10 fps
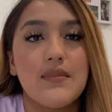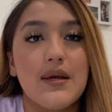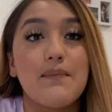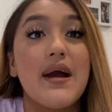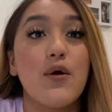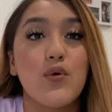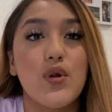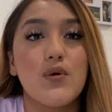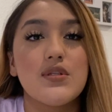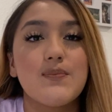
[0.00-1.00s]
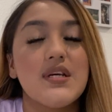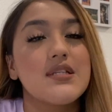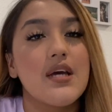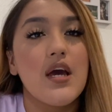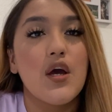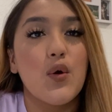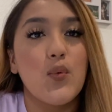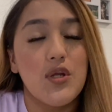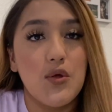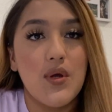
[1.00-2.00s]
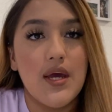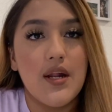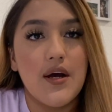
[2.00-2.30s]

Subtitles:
like my own notes, because we do get